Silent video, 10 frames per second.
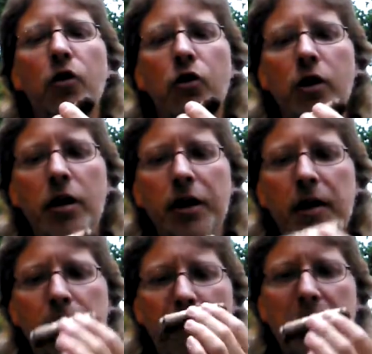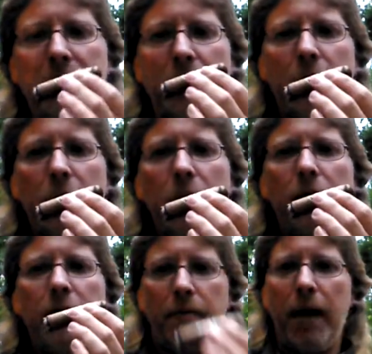You're going to get basic
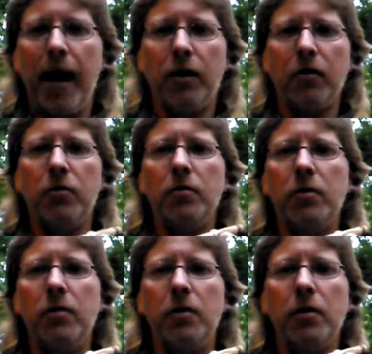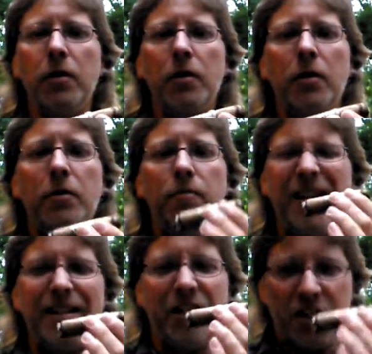tobacco,
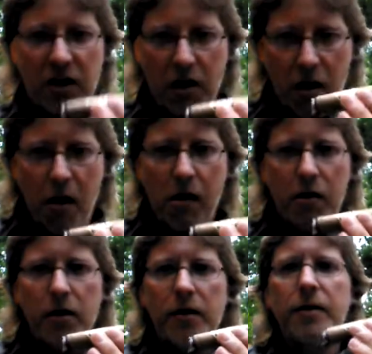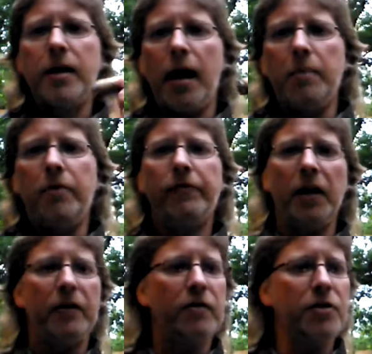basic cigar type
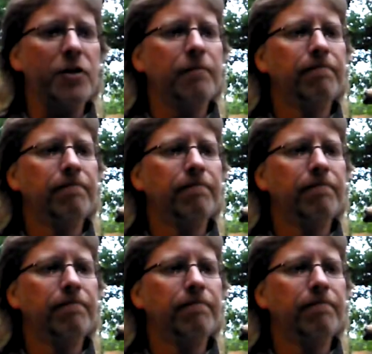flavors.